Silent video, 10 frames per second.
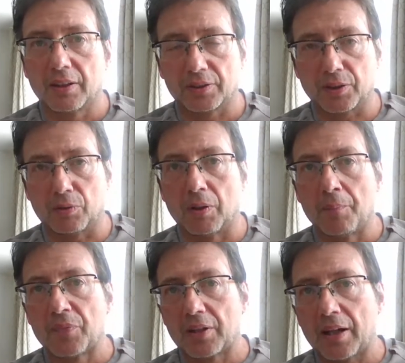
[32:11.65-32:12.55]
So
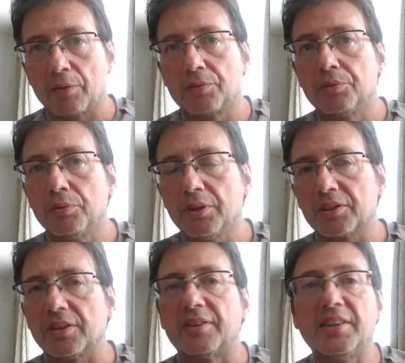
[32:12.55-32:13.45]
how to do
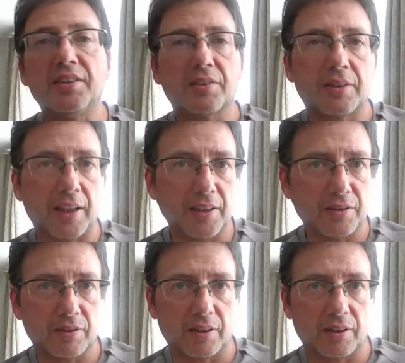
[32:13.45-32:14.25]
this these days?